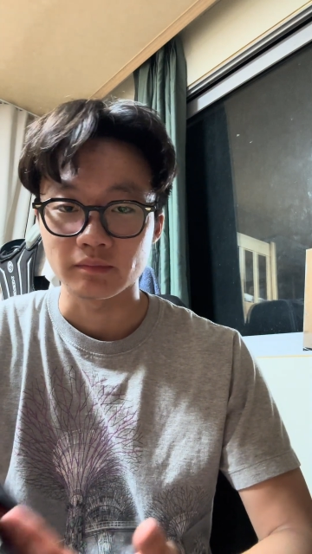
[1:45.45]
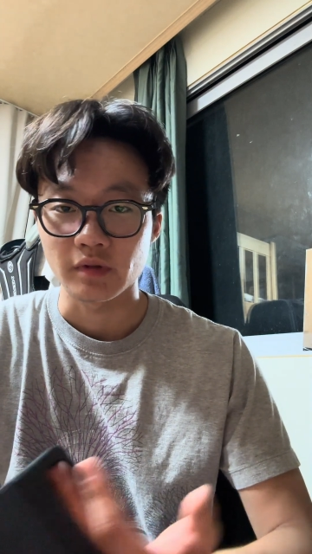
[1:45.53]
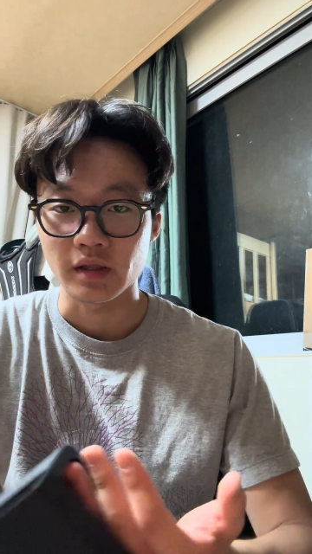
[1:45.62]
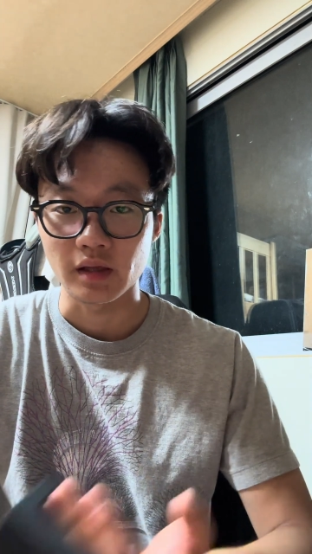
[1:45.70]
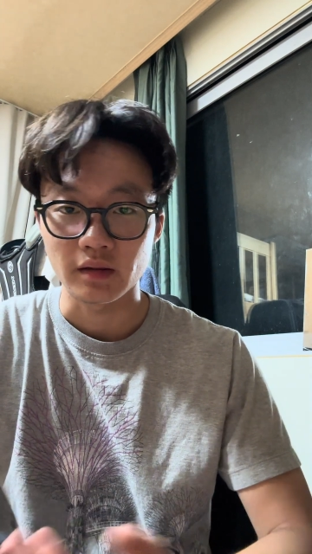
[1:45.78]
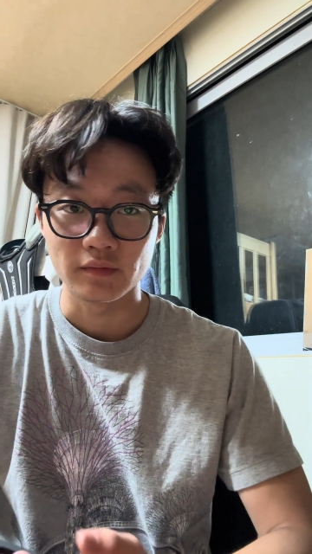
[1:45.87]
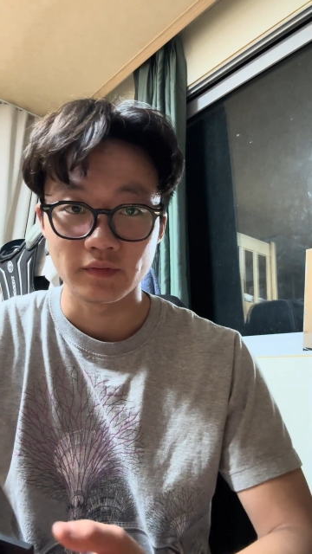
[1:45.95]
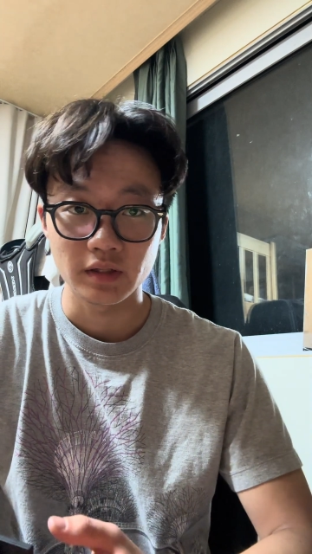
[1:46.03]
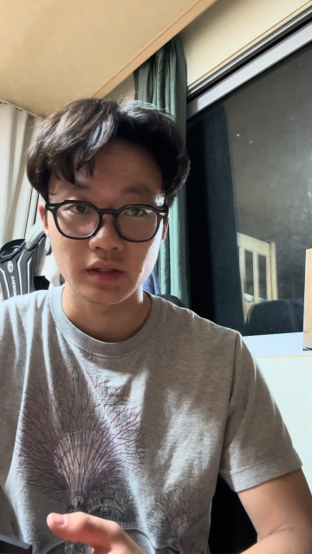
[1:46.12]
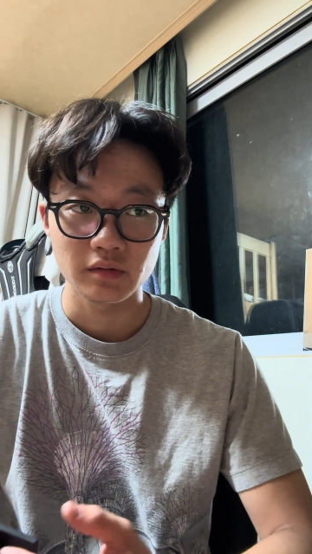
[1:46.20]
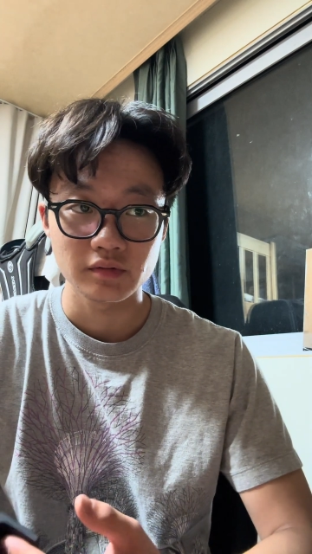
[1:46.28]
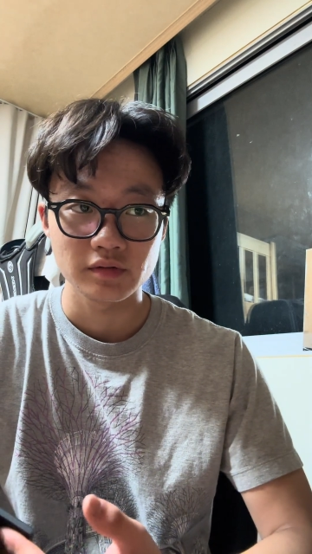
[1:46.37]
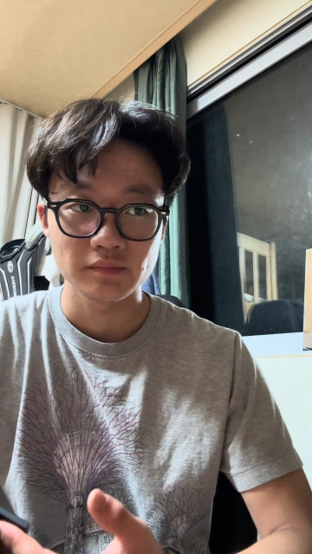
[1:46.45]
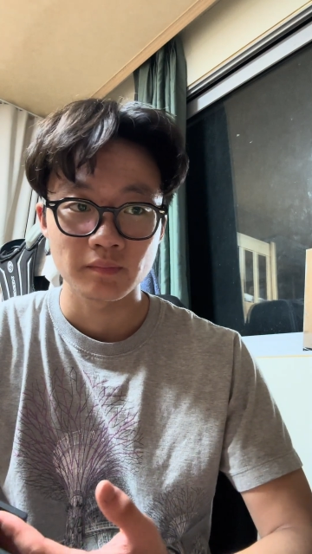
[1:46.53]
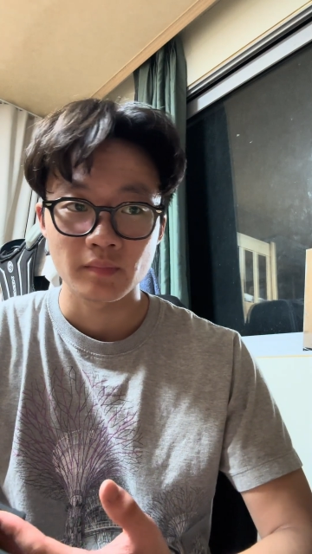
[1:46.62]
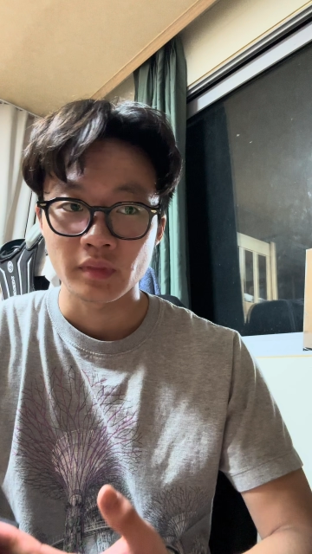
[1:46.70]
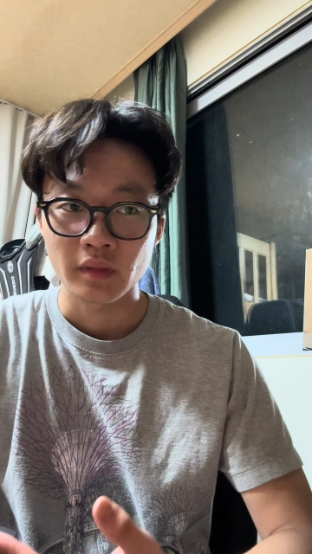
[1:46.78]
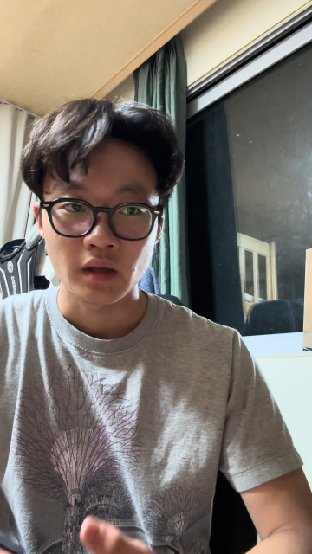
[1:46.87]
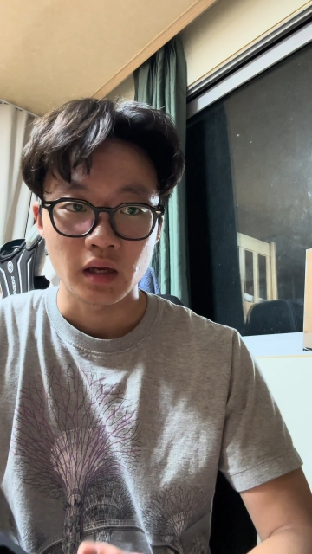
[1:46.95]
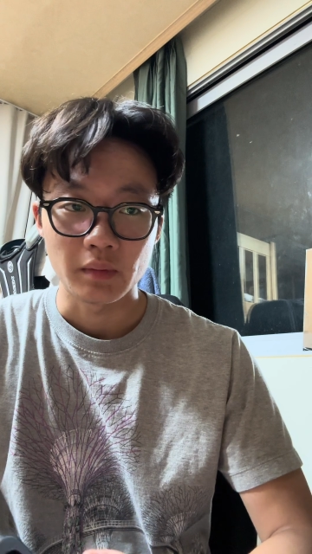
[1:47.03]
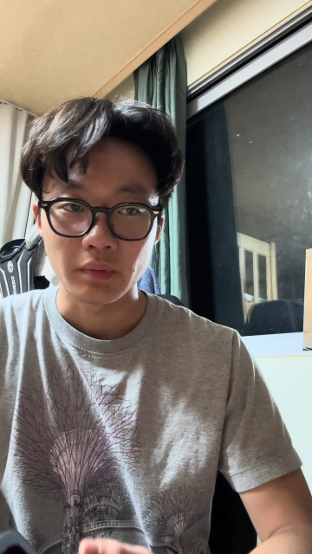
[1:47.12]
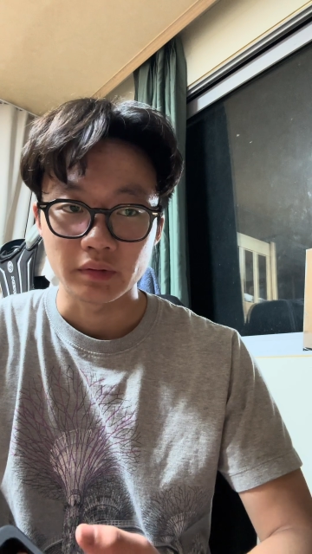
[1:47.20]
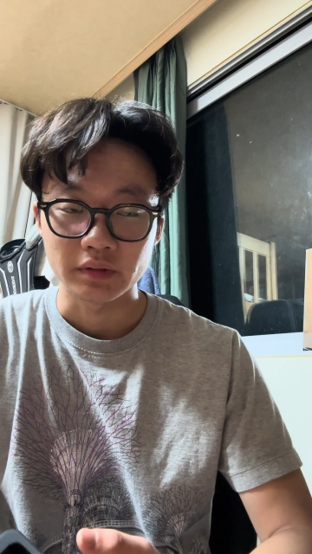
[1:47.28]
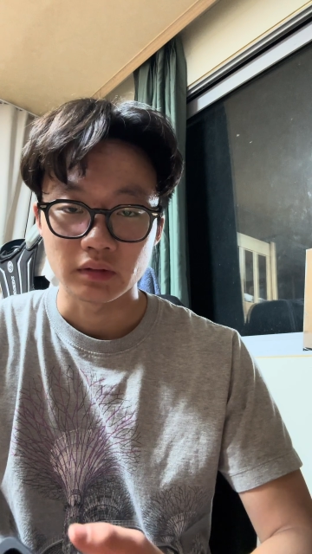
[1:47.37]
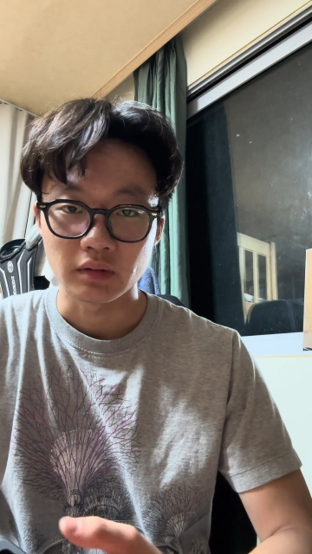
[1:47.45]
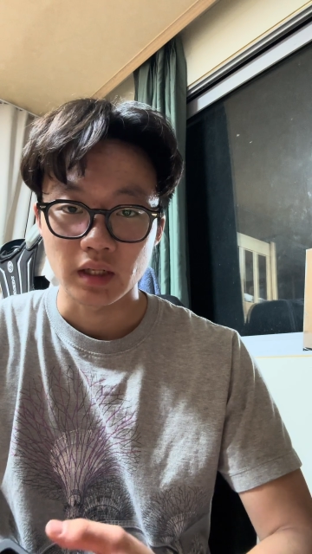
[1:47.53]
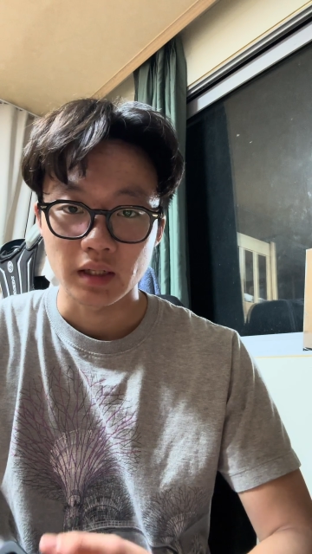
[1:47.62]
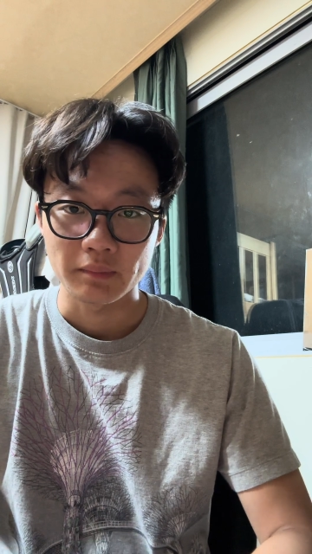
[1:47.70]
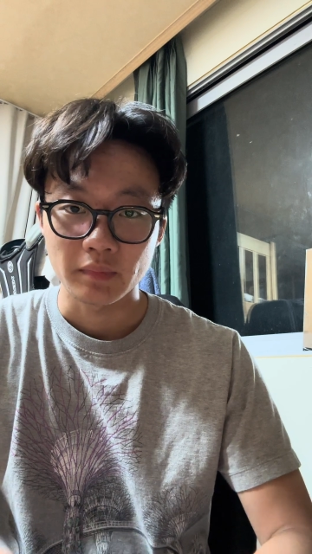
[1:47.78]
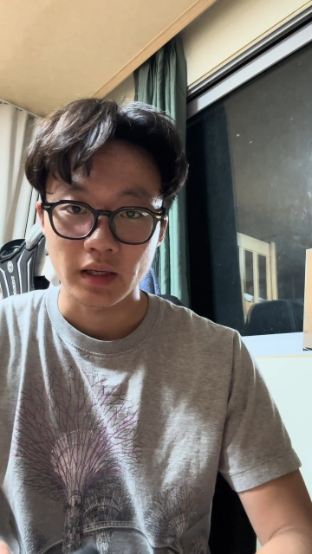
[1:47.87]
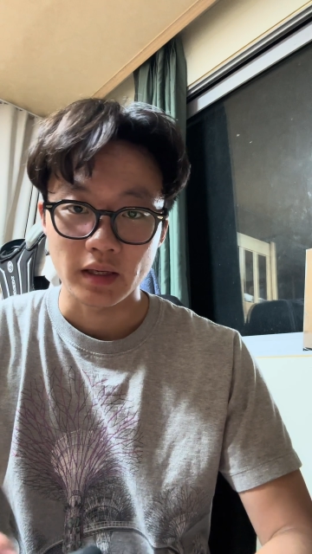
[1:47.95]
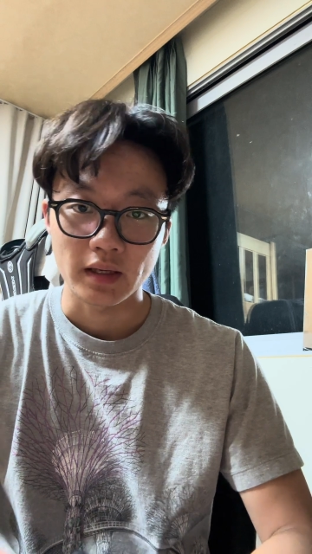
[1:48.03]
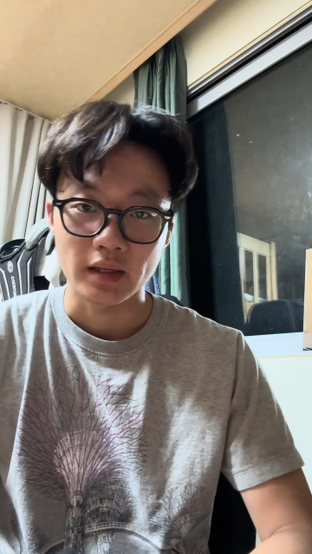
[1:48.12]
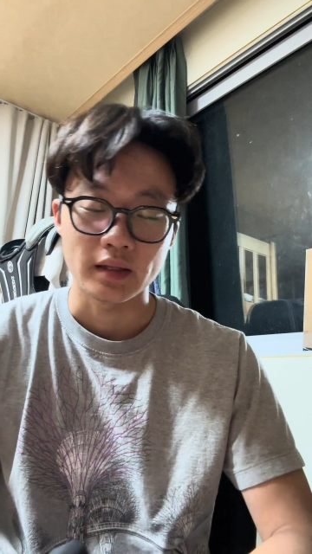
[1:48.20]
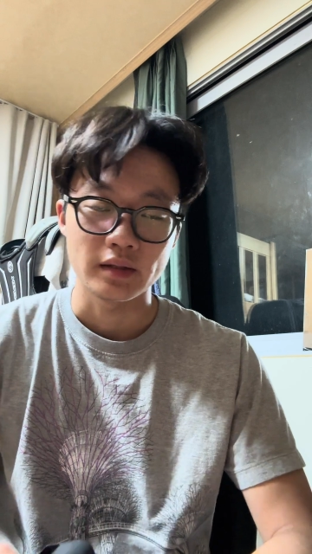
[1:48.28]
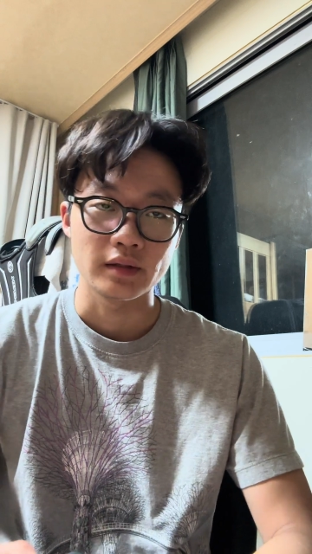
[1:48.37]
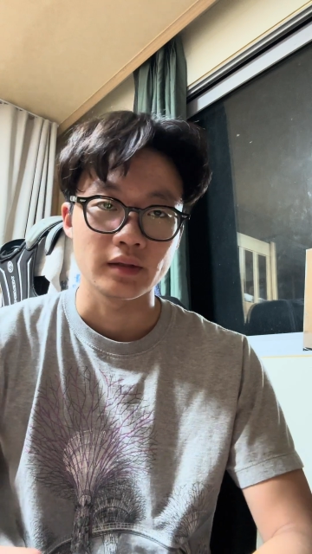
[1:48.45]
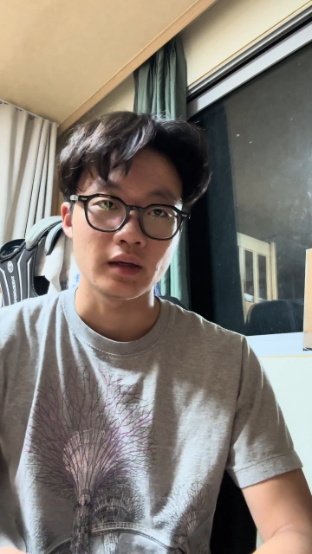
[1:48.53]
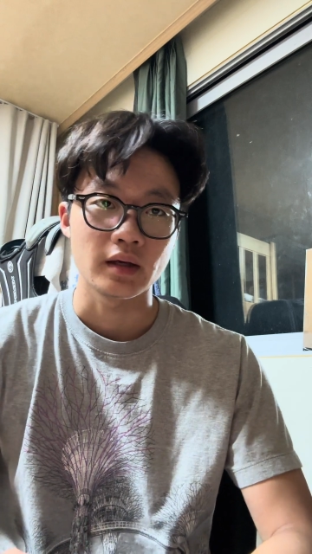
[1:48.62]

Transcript: the other videos about garam and